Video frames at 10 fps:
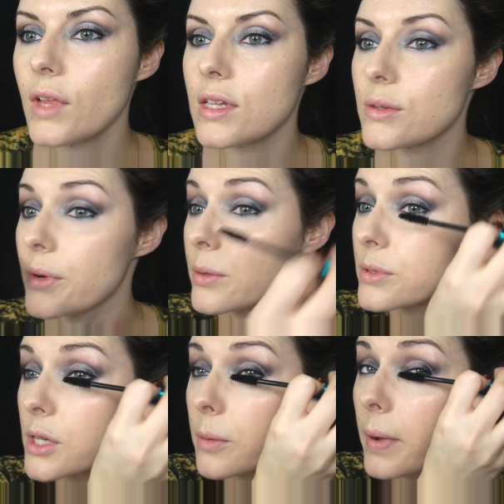So I
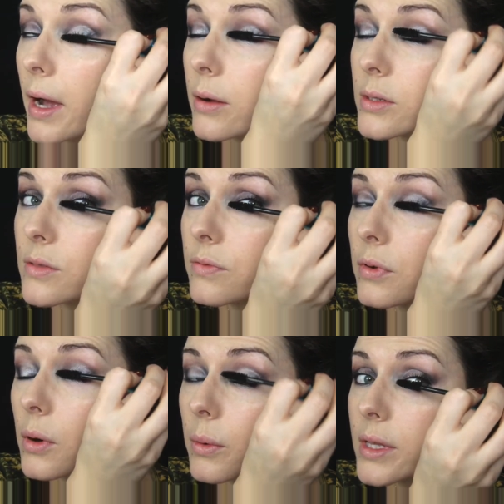always go backwards and
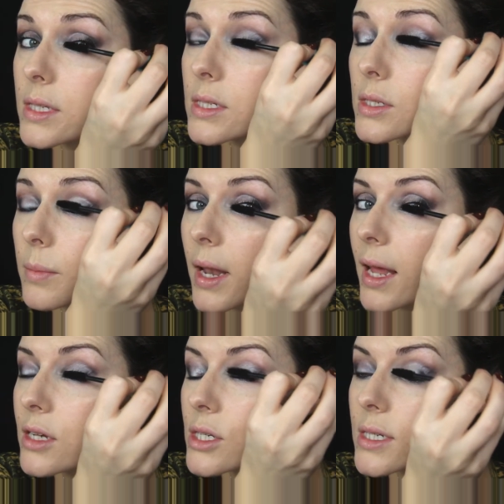forwards to my
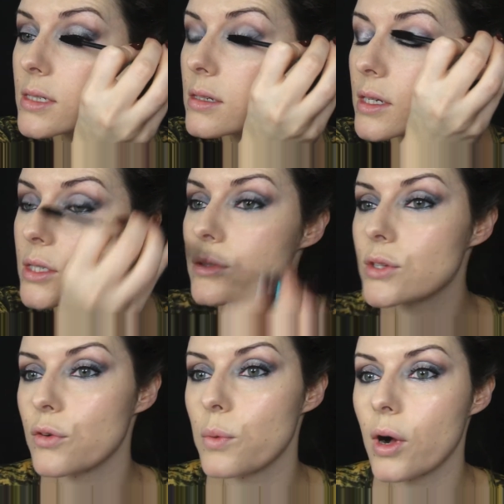lashes. I do
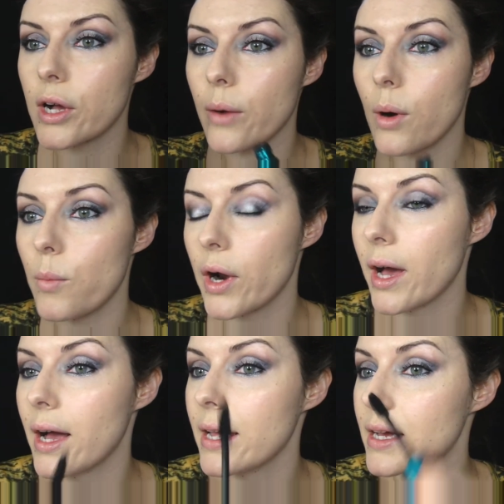sort of one coat on one
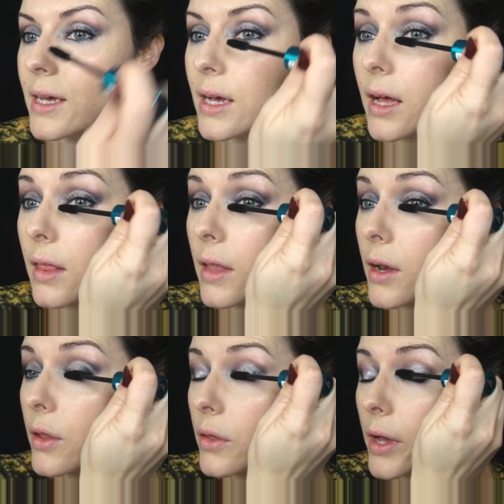eye and then
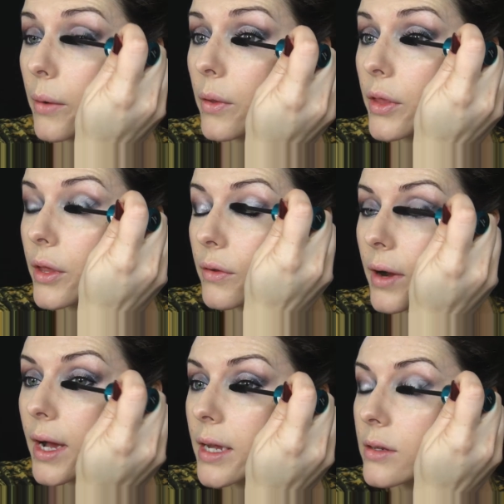another coat on the other
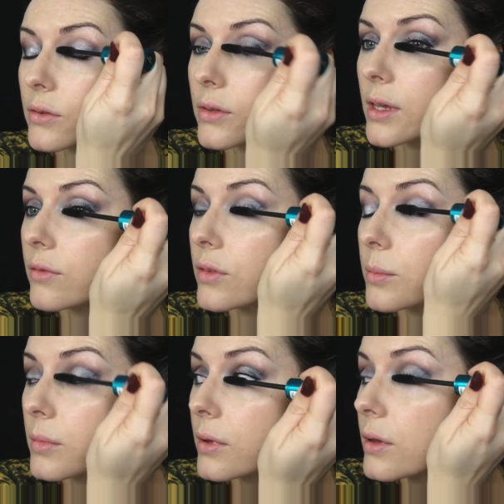eye, just to give
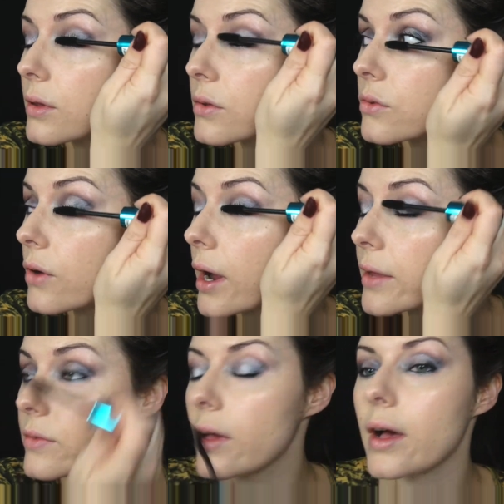them
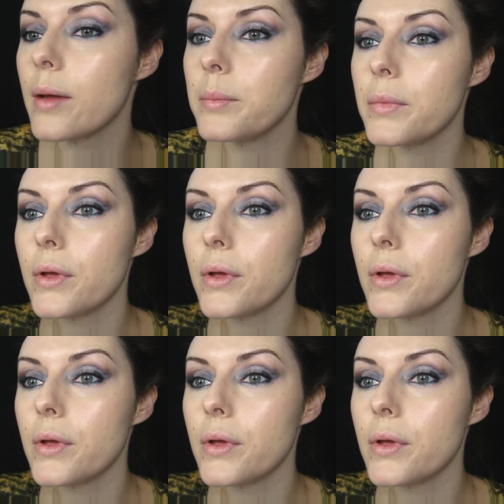drying time